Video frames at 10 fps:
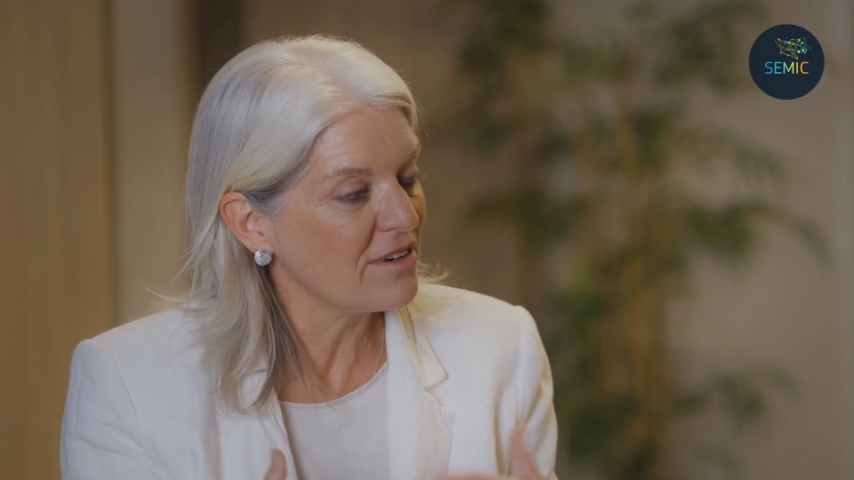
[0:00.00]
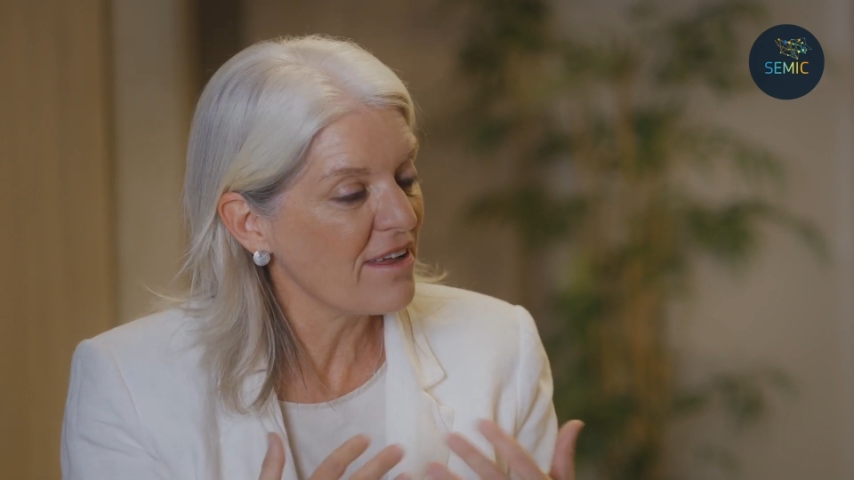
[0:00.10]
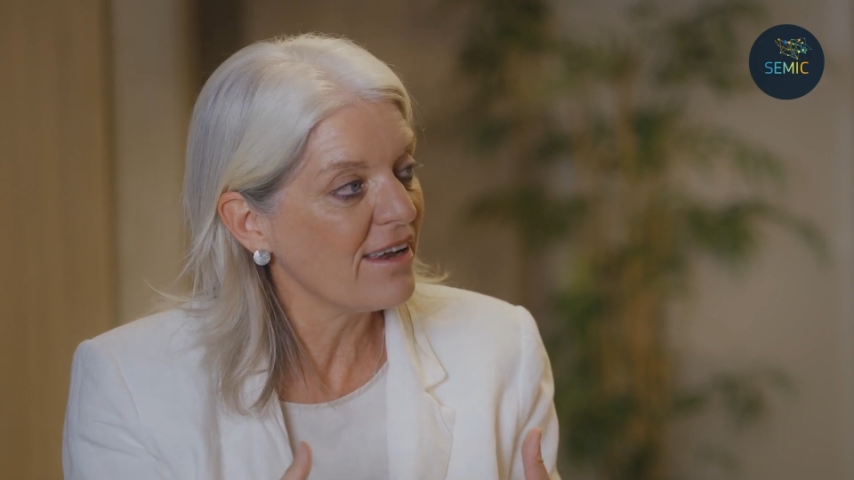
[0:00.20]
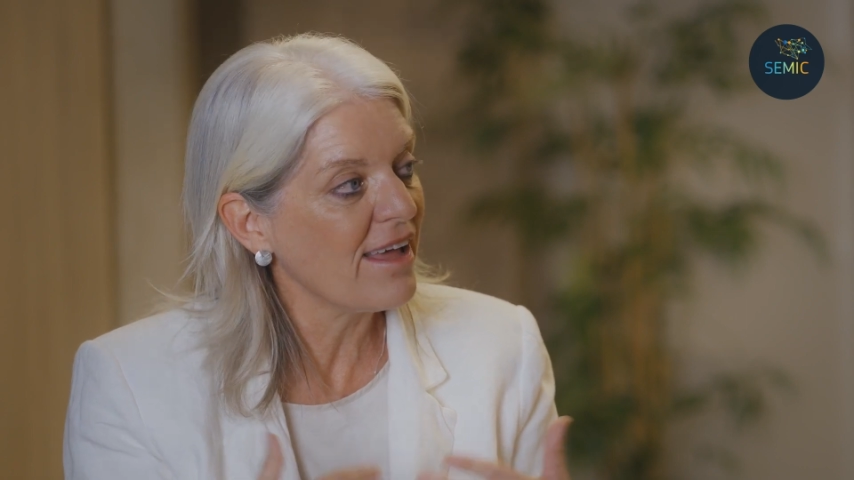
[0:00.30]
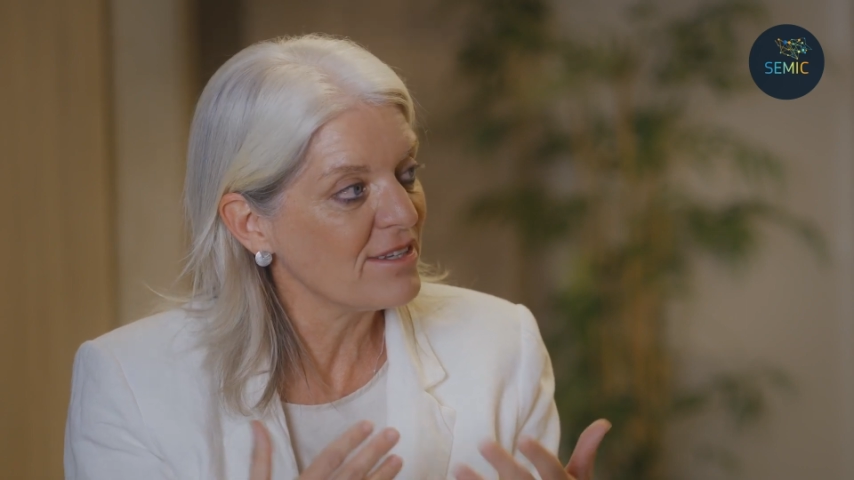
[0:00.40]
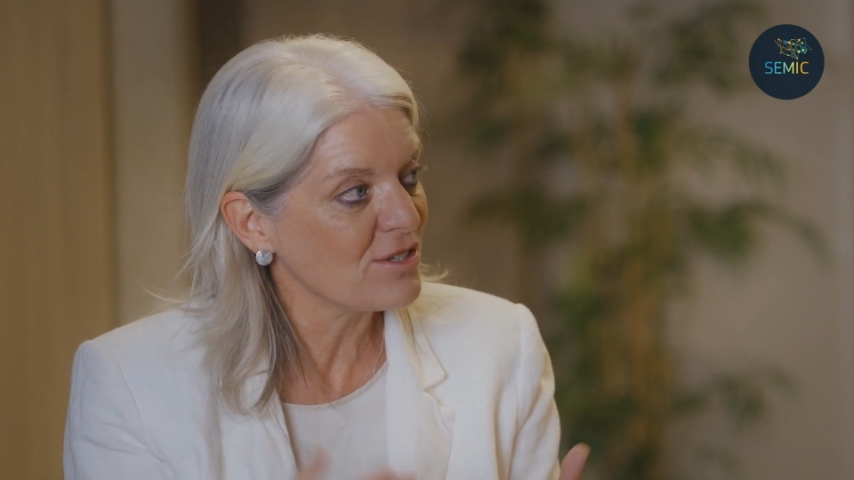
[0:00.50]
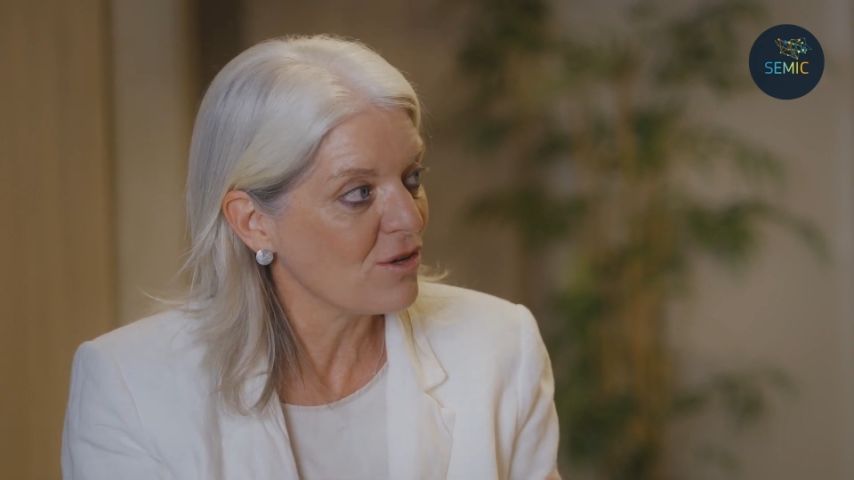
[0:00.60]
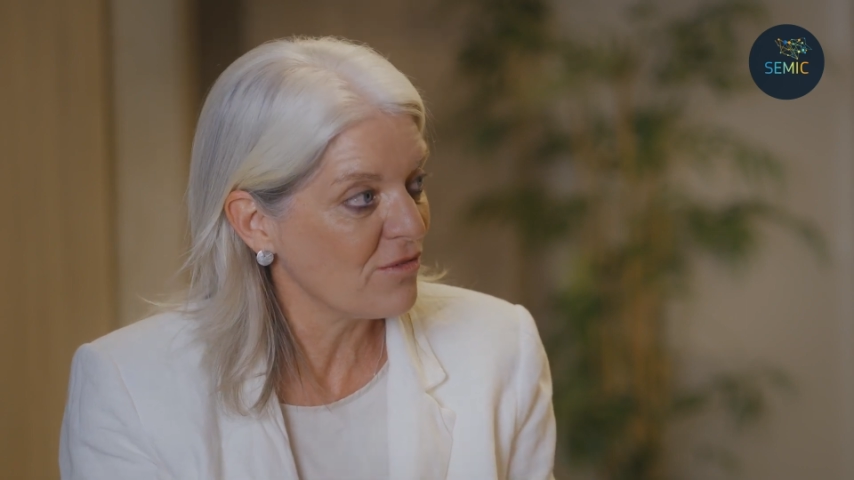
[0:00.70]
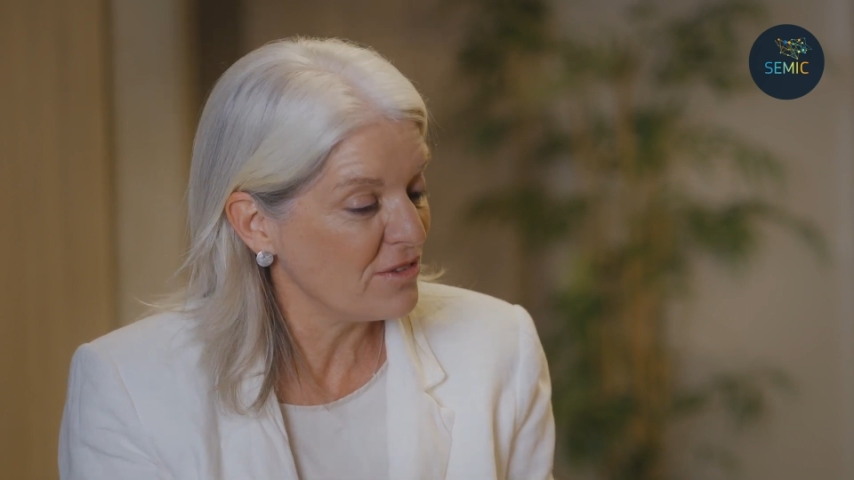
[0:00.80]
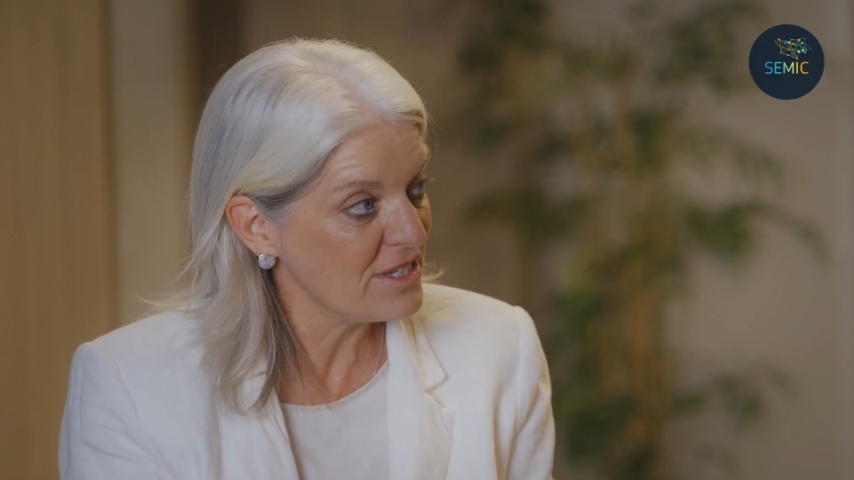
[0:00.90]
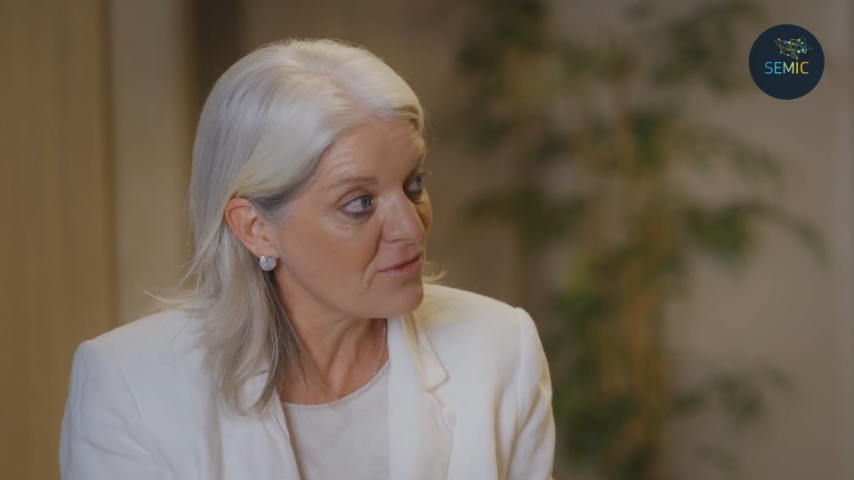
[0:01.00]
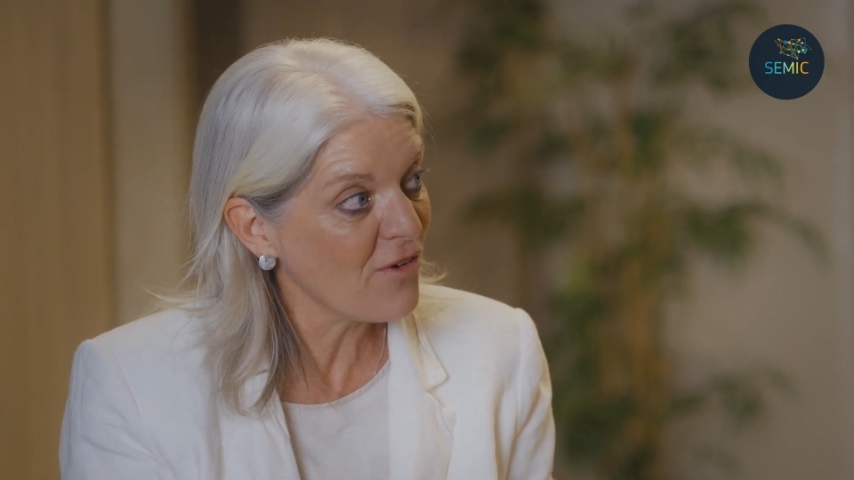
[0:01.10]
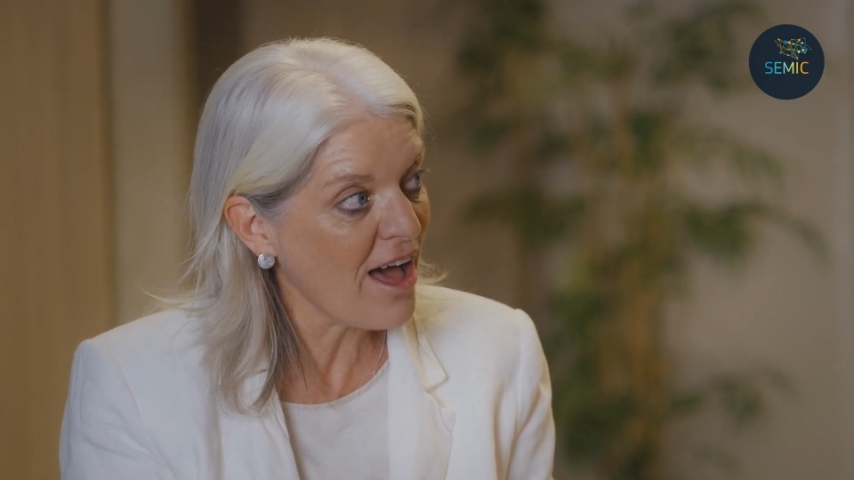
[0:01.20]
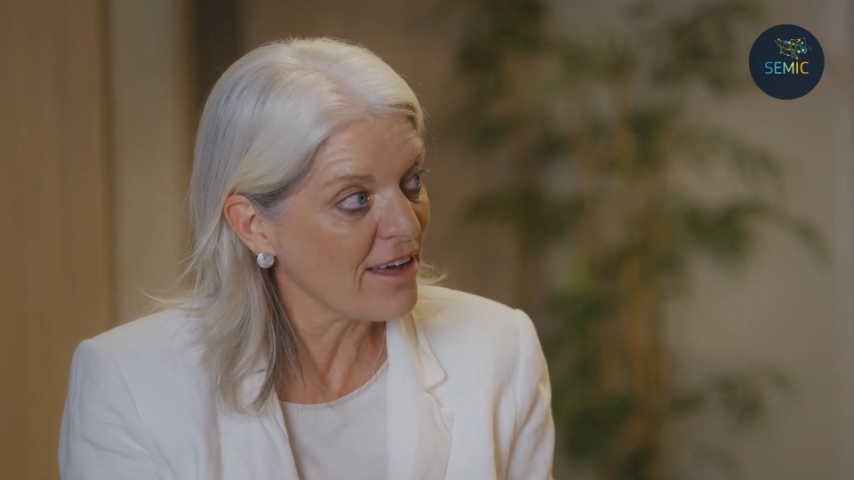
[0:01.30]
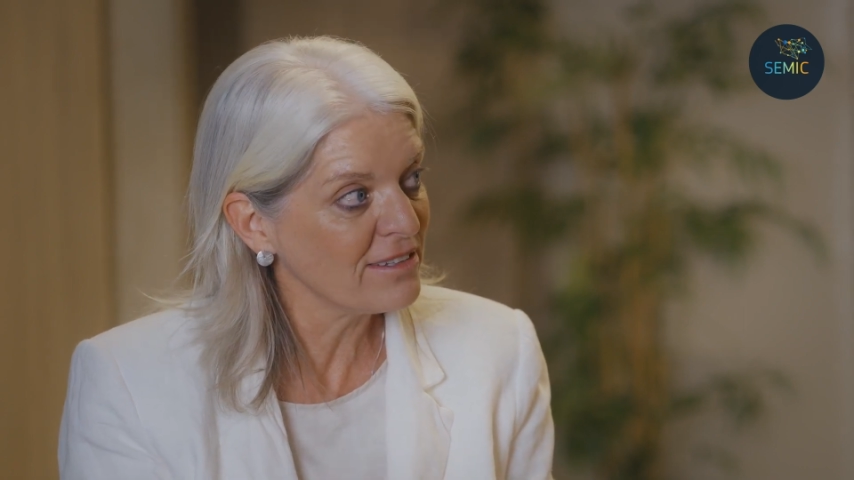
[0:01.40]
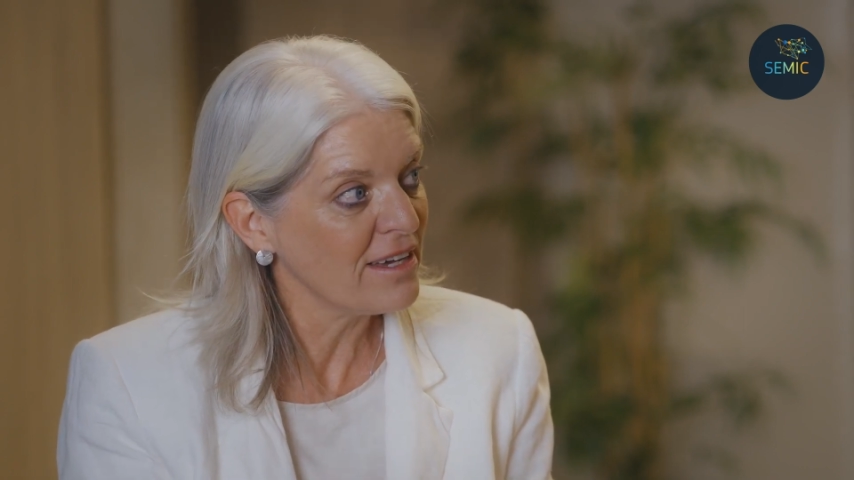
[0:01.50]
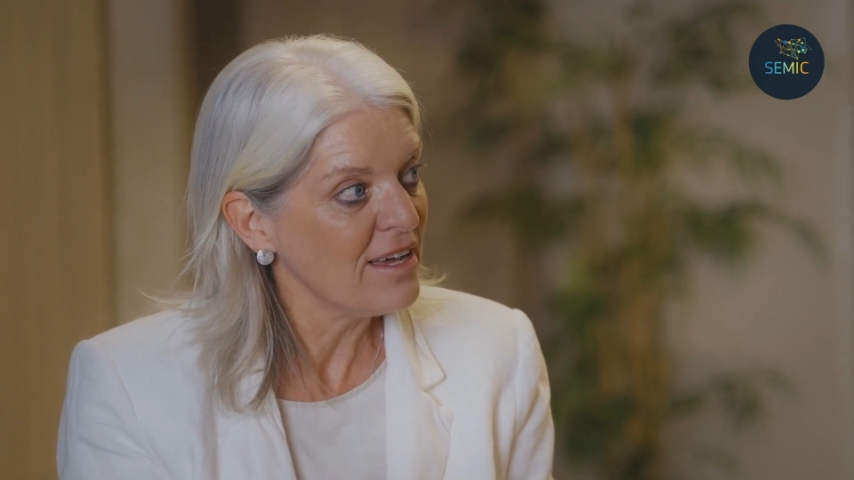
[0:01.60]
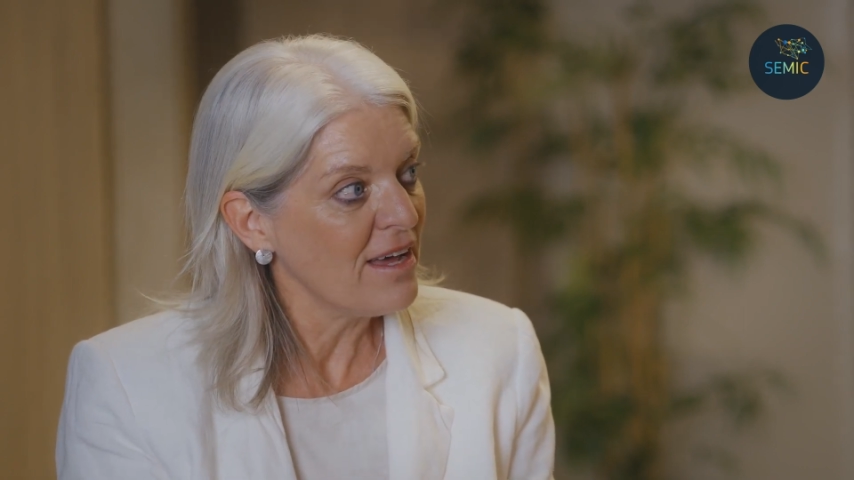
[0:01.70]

realized of this fact